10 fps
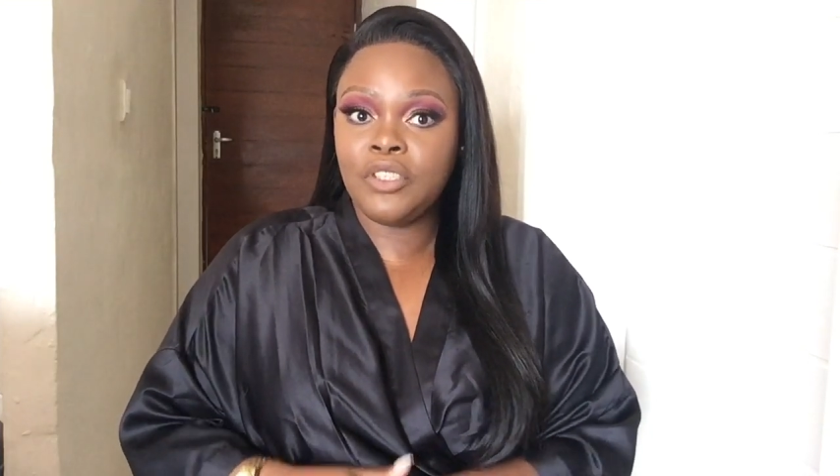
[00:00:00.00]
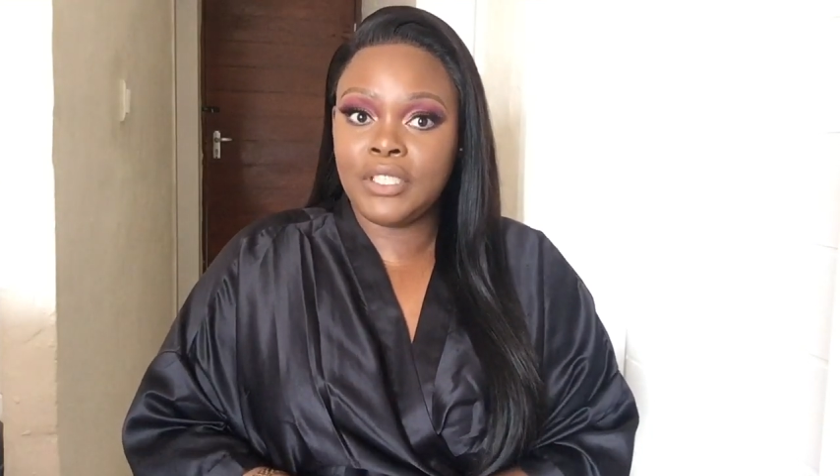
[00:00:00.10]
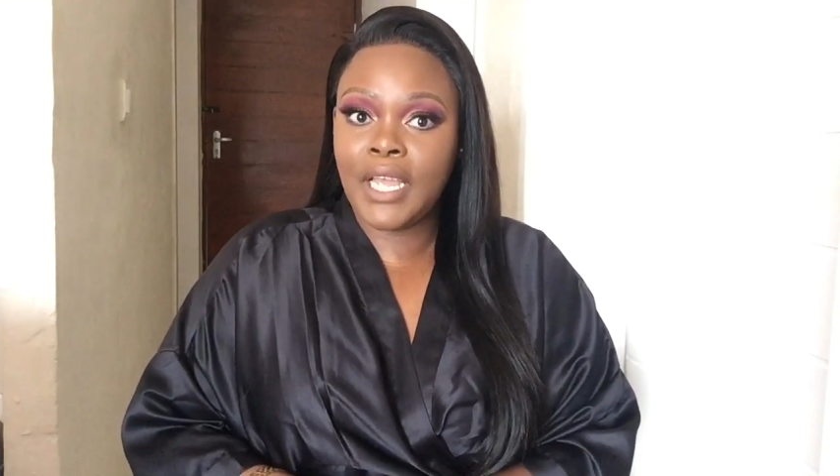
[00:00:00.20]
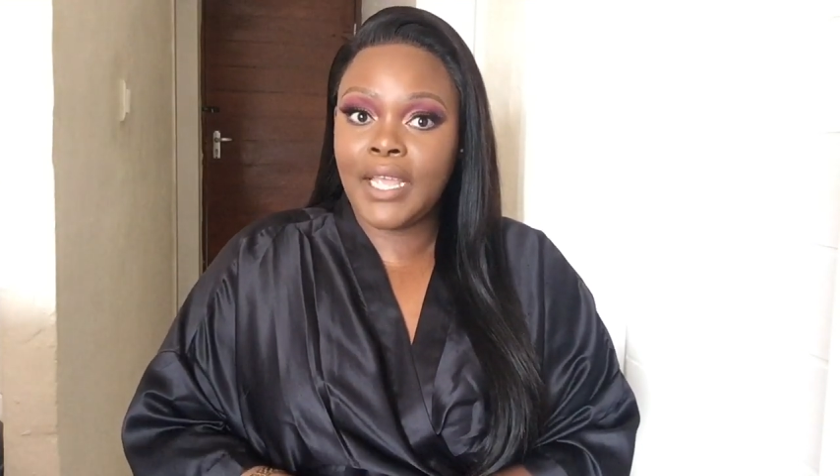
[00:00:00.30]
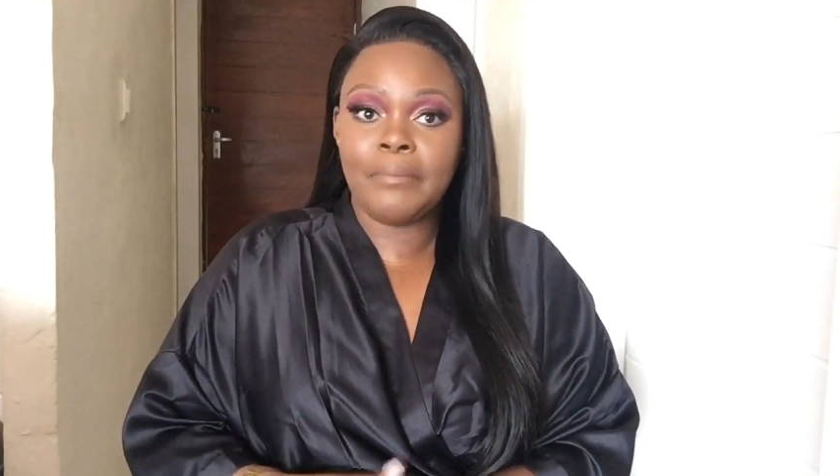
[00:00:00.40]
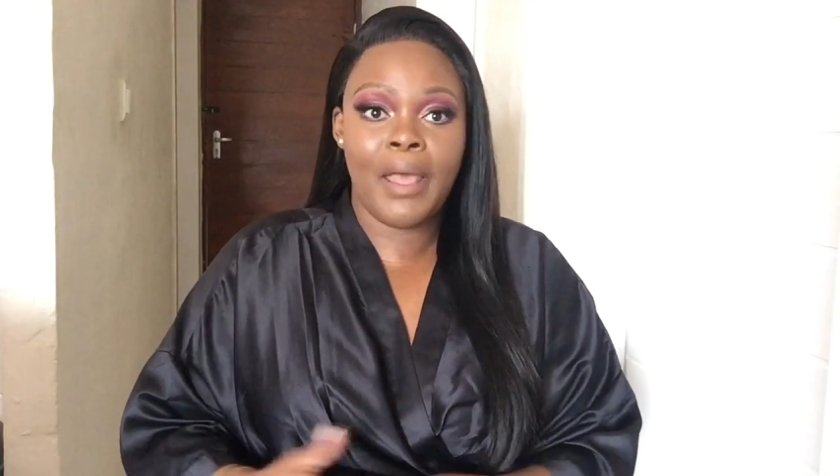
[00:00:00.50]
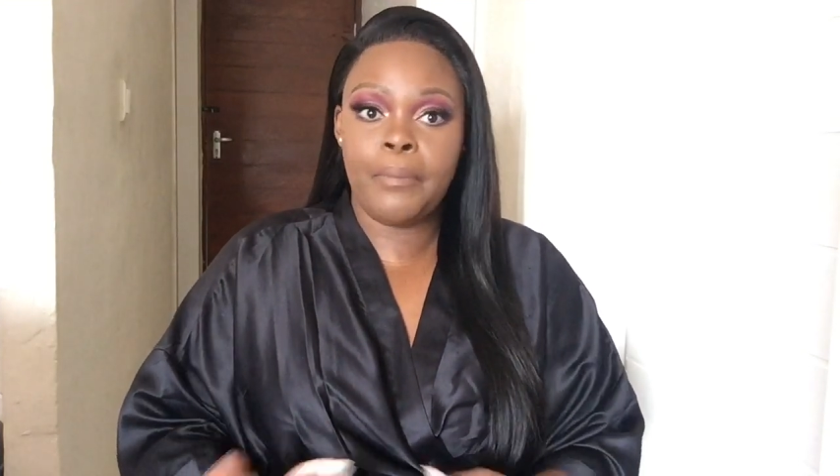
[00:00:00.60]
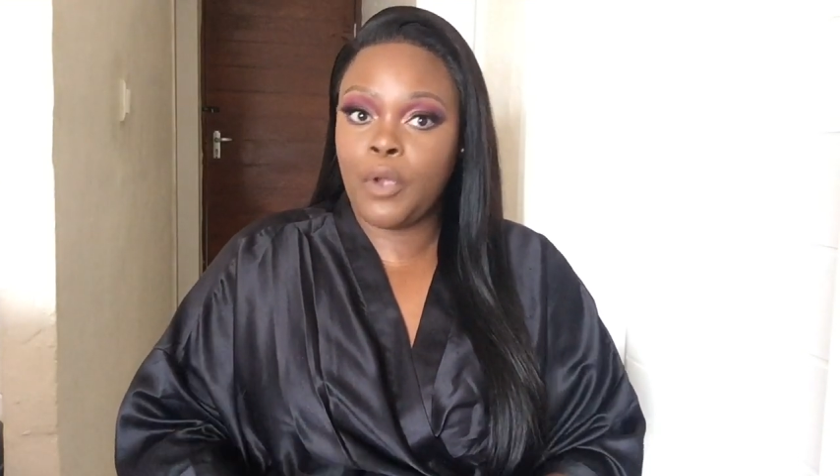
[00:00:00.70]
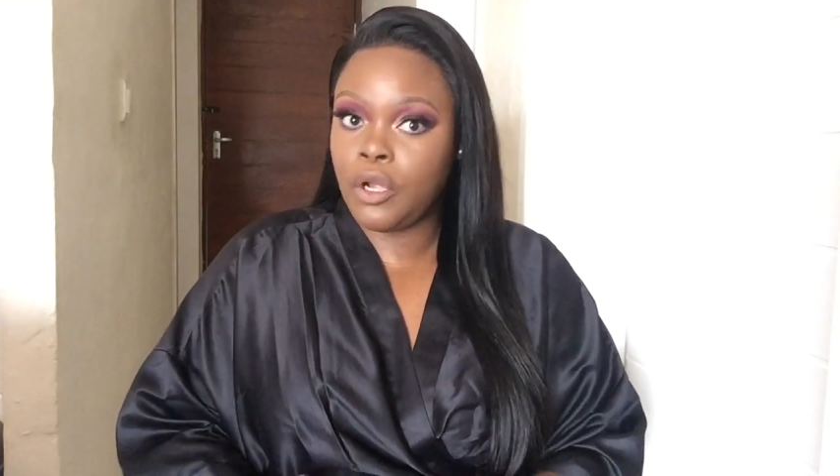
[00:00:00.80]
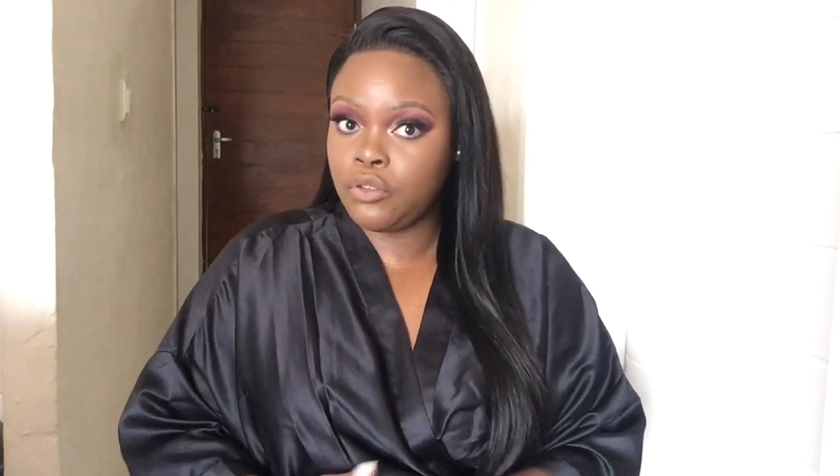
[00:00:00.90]
today, it
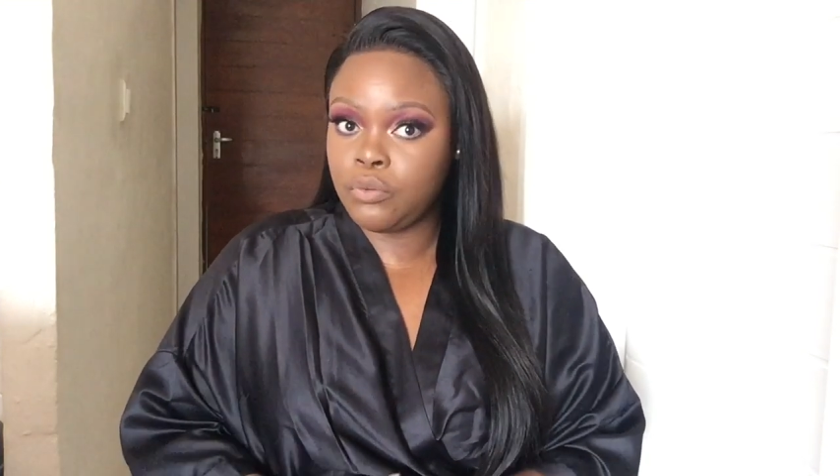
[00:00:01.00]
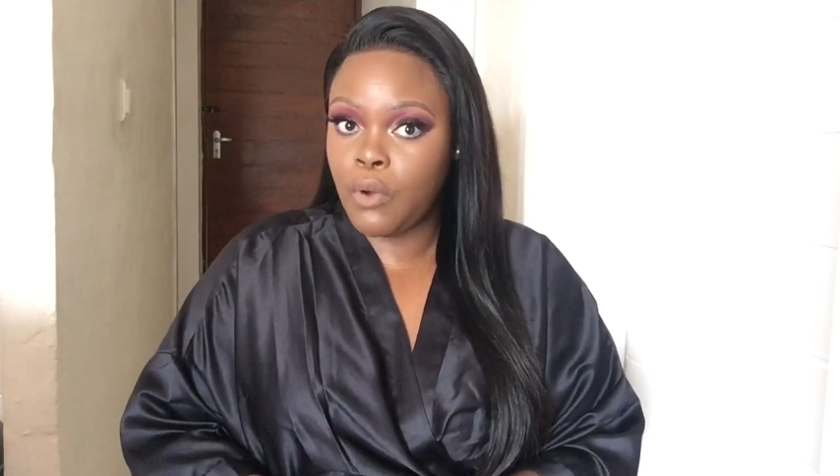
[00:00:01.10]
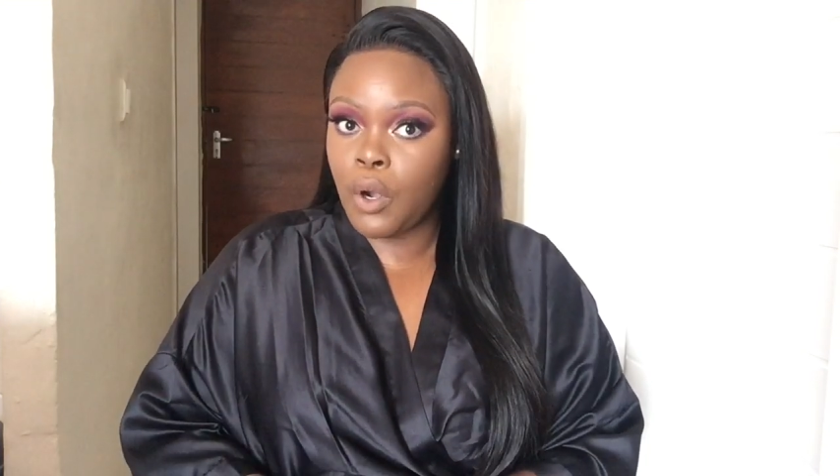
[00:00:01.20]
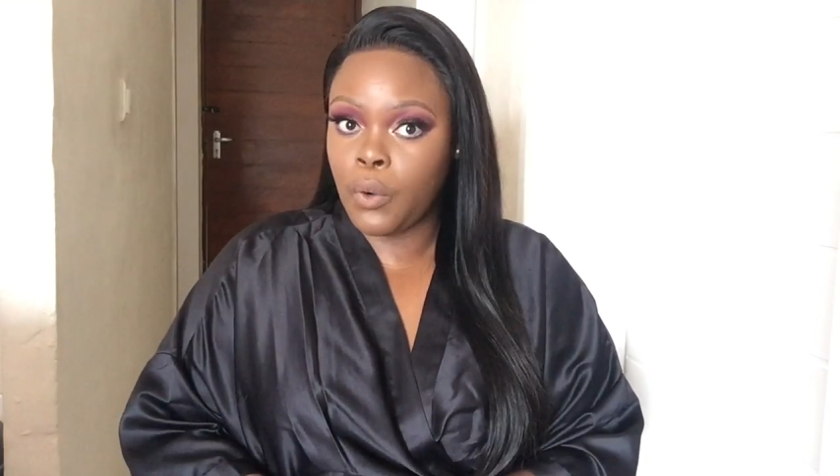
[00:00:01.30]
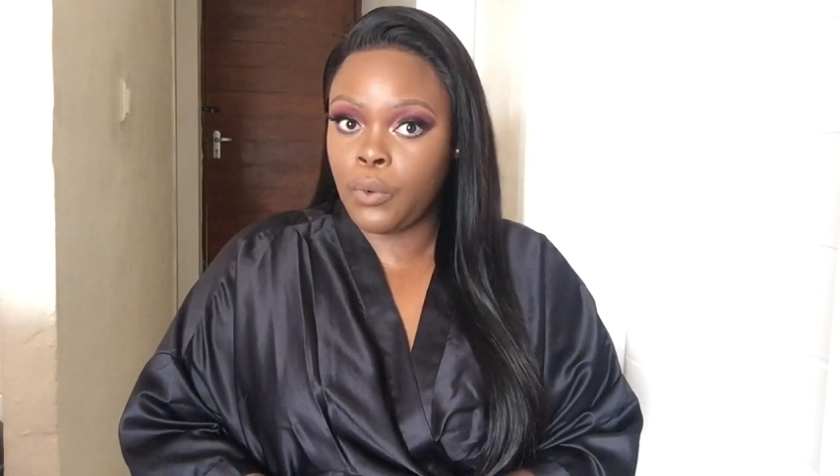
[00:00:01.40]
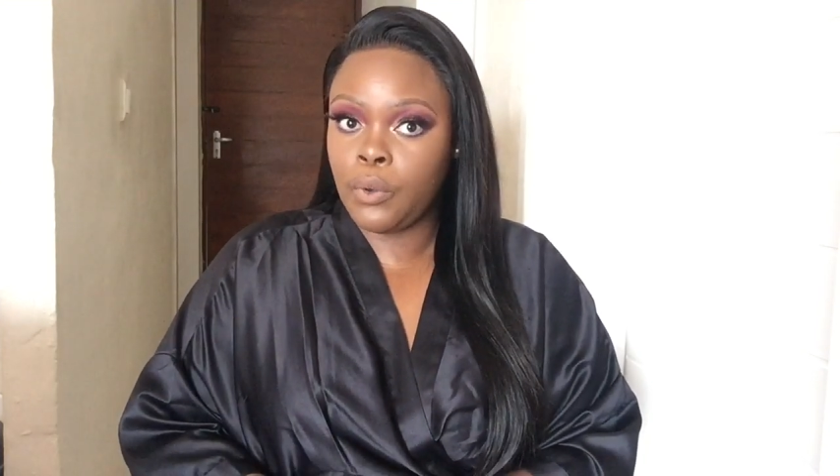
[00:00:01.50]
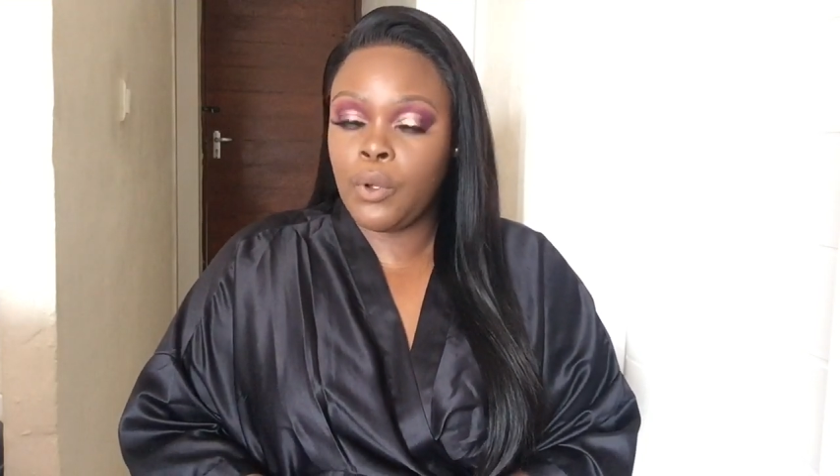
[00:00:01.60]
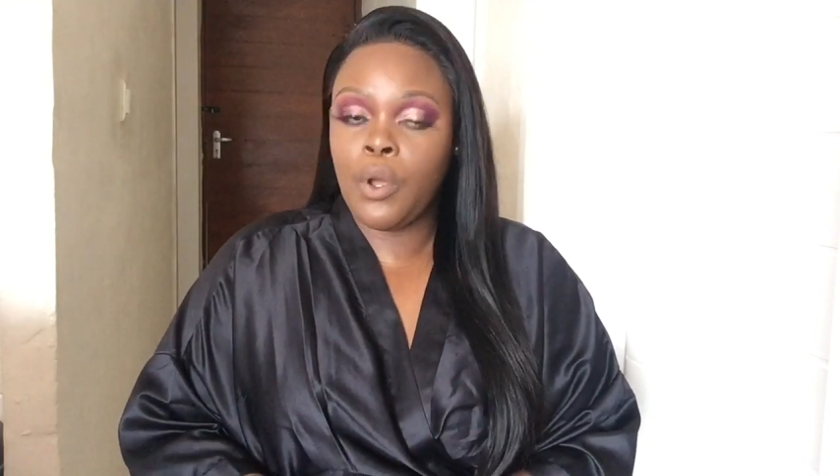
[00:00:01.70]
might be gone tomorrow.